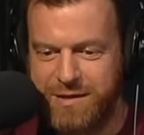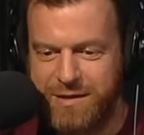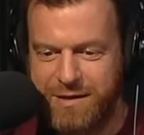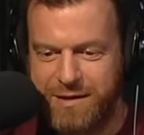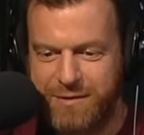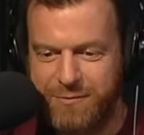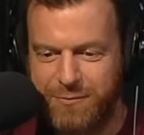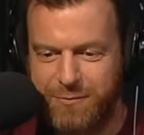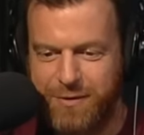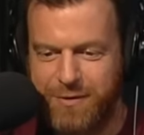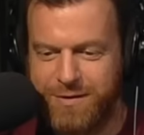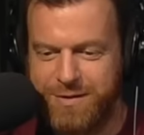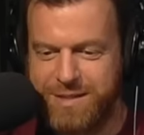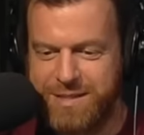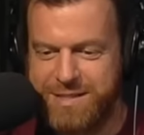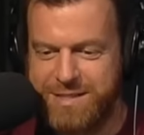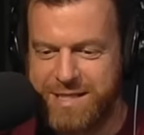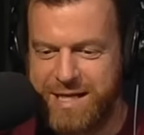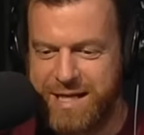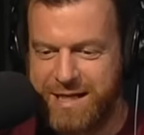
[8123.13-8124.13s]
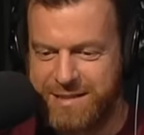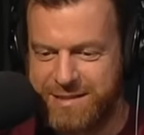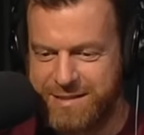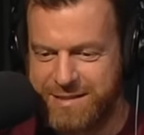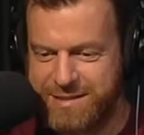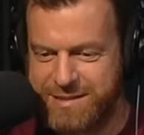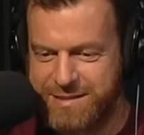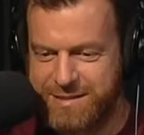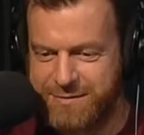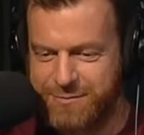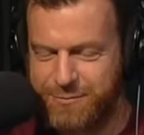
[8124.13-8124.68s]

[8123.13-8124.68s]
And Ron DeSanctimonious,